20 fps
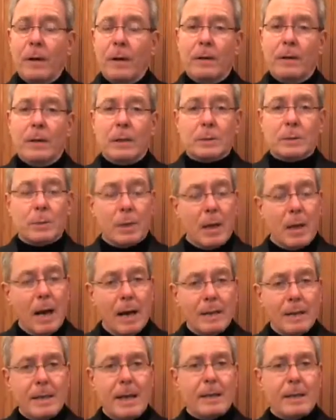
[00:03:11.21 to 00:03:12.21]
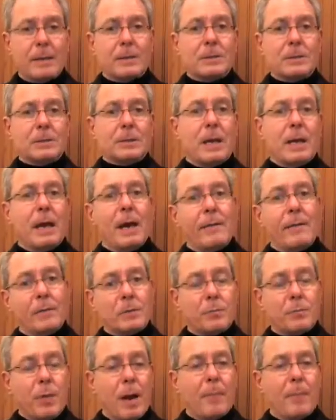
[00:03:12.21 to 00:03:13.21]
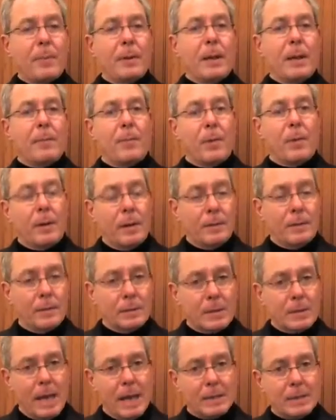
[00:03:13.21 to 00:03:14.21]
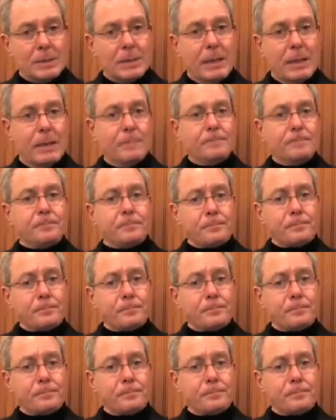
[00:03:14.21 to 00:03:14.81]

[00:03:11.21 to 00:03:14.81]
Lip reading: You just would contact us and say, I have this property, I bought it at this tax sale,